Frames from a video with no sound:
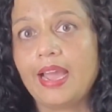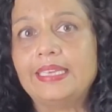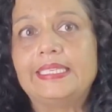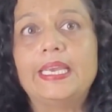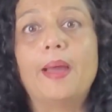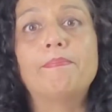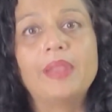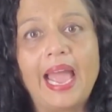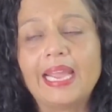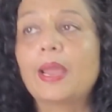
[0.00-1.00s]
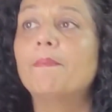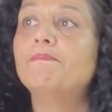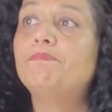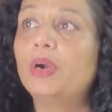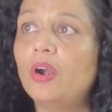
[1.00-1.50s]
I see a black
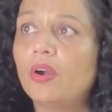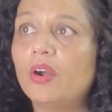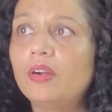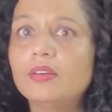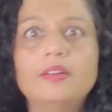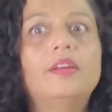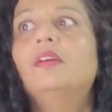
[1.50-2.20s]
bird,